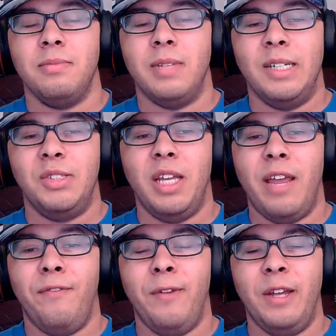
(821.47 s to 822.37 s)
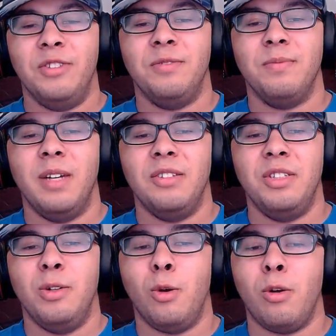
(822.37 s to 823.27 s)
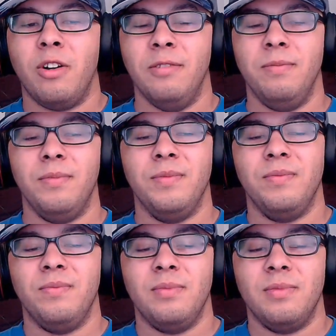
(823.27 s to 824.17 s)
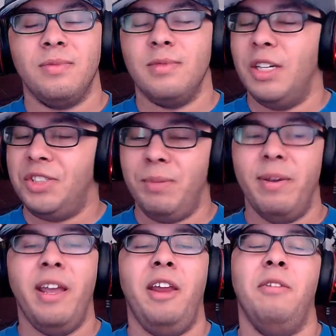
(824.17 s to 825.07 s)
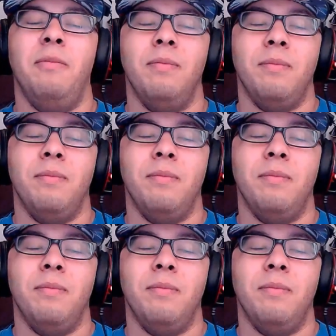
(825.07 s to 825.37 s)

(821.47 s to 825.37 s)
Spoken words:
I see a face. I see horror. I see pain.